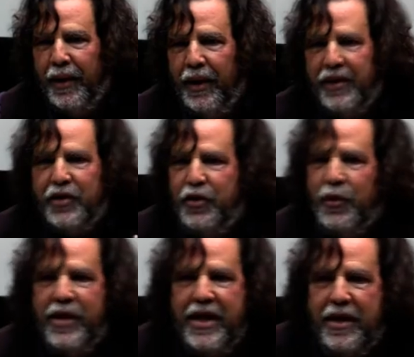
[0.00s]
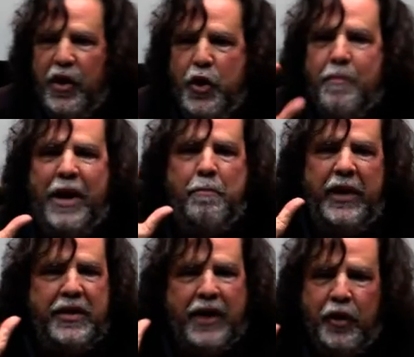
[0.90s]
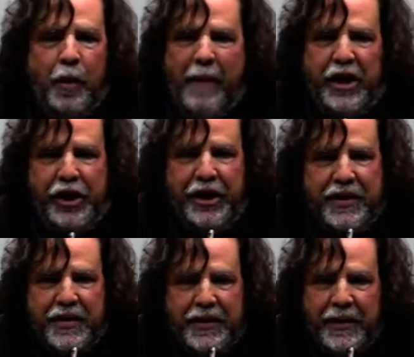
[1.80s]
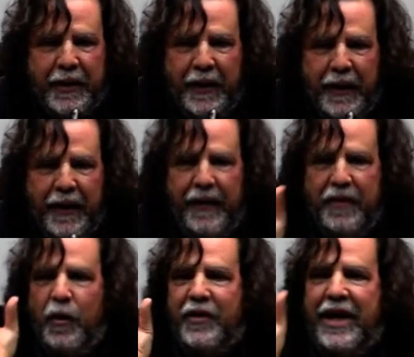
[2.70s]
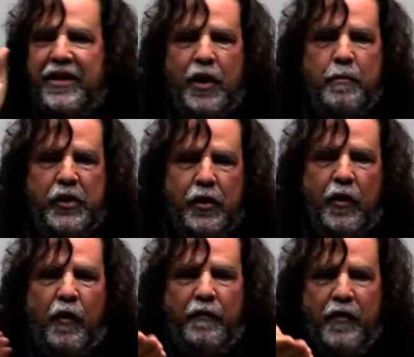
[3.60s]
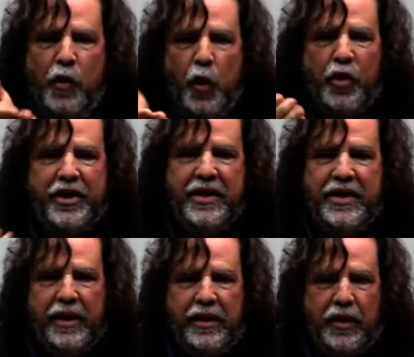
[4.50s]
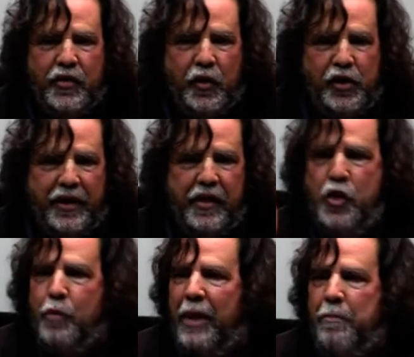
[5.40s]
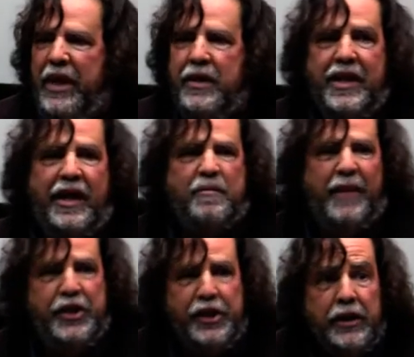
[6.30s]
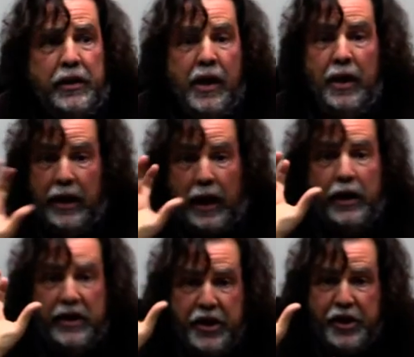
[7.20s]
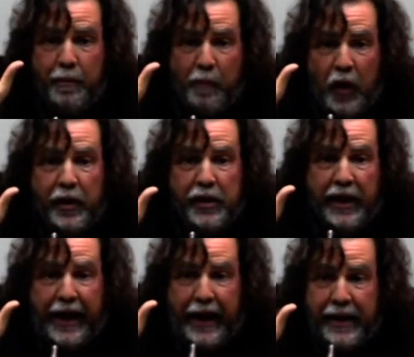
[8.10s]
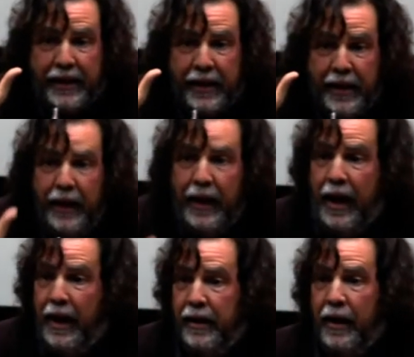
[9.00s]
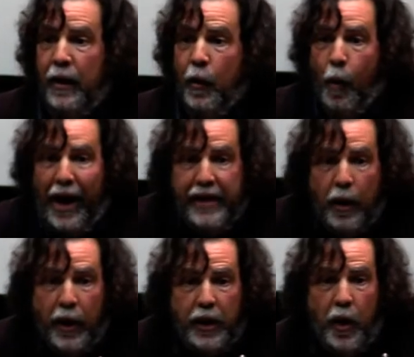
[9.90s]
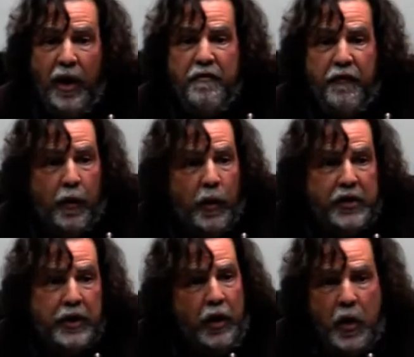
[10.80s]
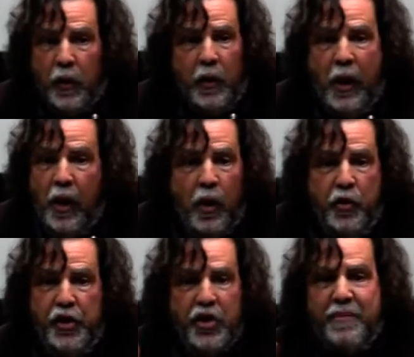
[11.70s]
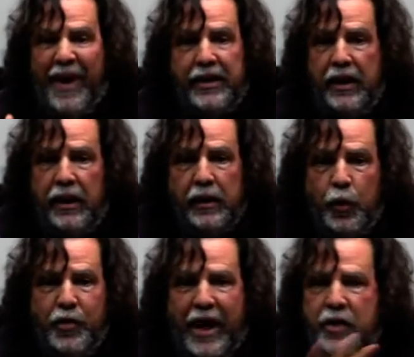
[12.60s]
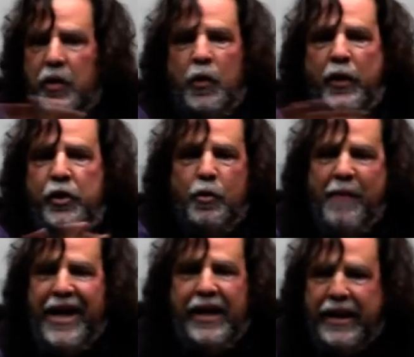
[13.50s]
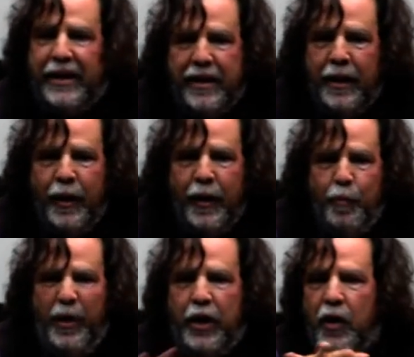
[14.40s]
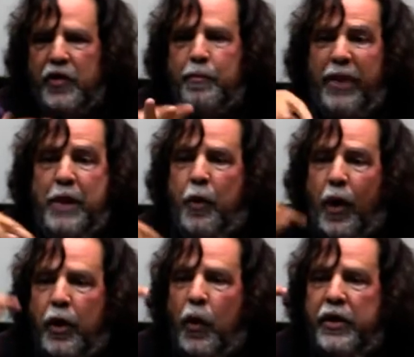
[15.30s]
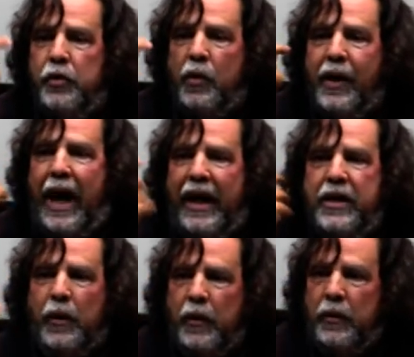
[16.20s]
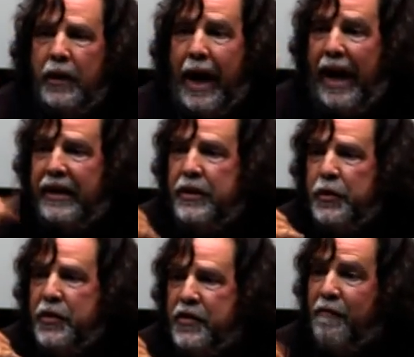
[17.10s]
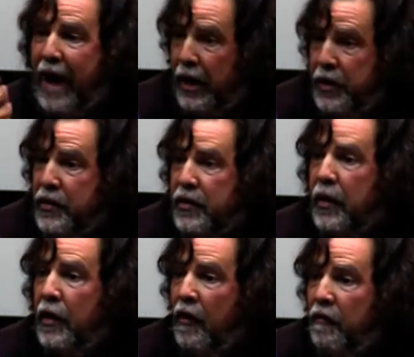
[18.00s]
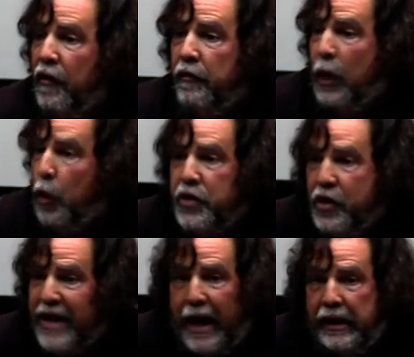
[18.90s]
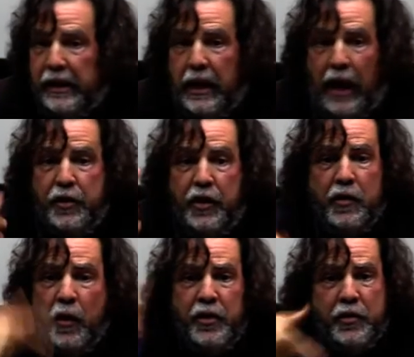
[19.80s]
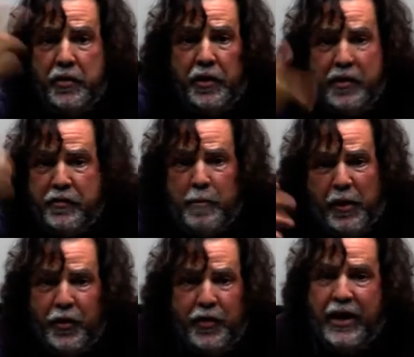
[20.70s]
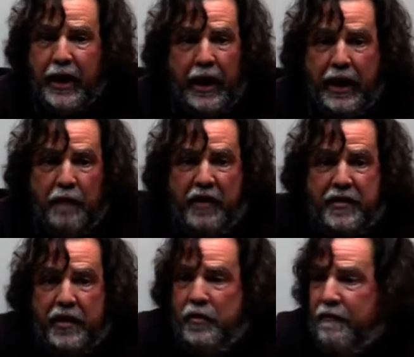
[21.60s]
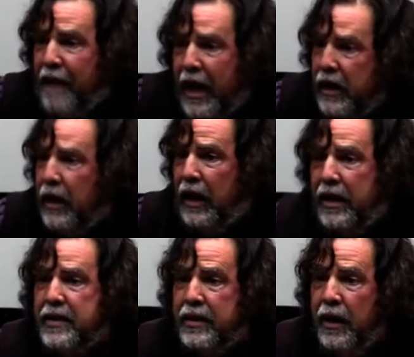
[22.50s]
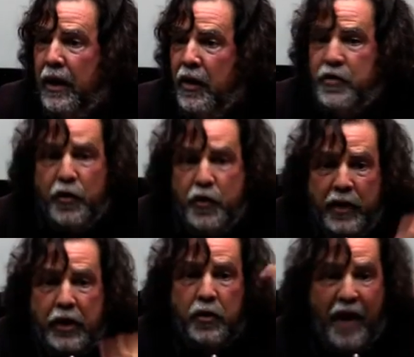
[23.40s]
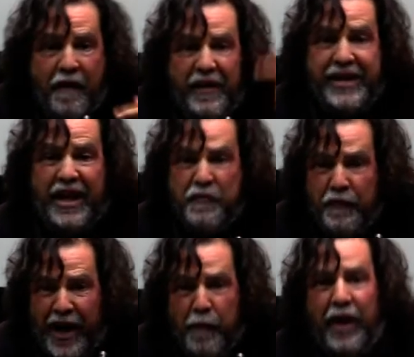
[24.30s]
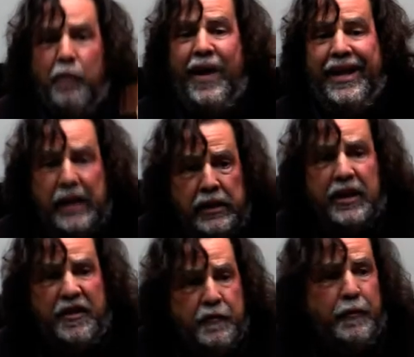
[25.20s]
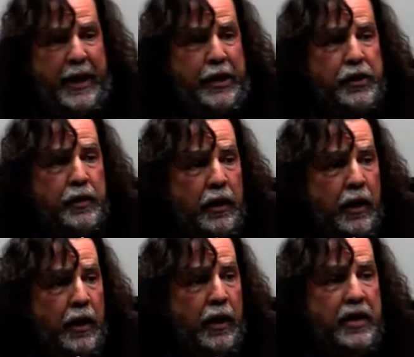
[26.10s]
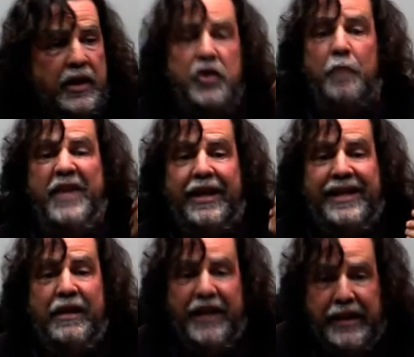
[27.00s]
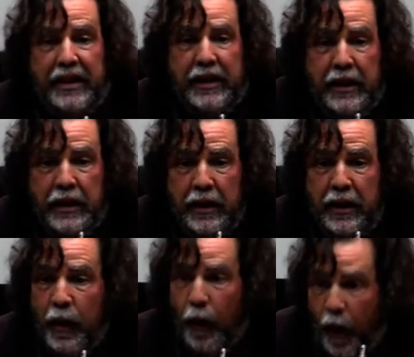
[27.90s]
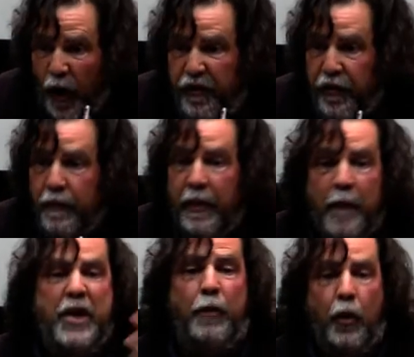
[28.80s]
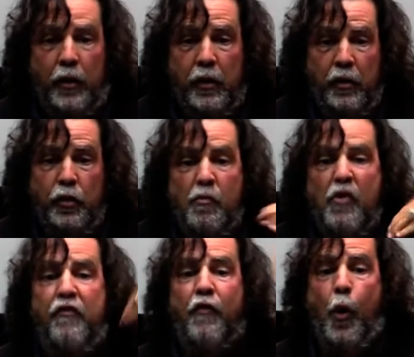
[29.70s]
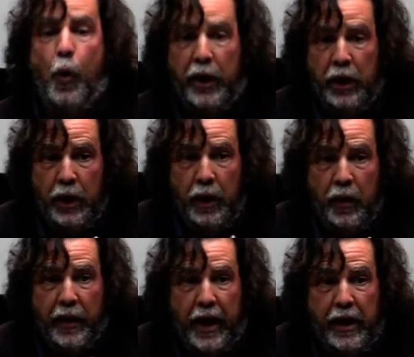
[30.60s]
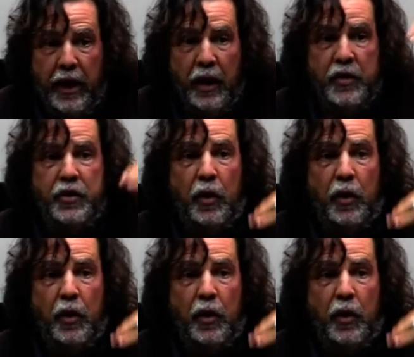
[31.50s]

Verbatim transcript: If you need, human beings are not machines. This was the assumption of Northern-centric socialism. Human beings as machines, the Cartesian model again. And what they were calling for was, no, just material good, that's not going to make it. Because people are going to carry on attitudes, values from the old society, and they're going to just reproduce again everything you're fighting against. So you need to have a, trans a, a radical transformation in the subjectivity of the people to move forward. Okay?